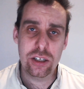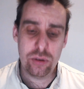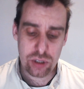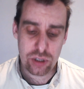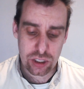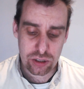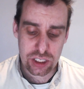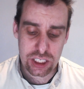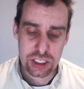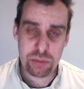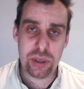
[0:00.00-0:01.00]
We don't need
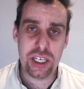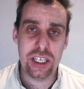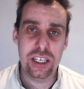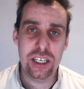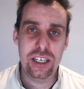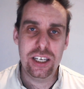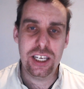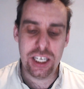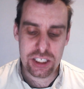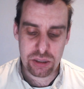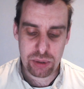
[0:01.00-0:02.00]
to be
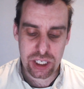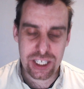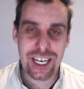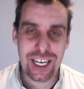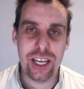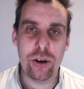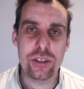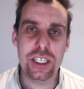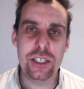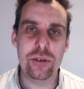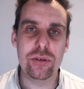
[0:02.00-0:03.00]

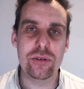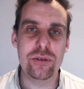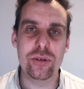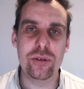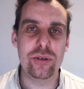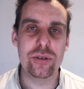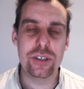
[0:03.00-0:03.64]
chaotic or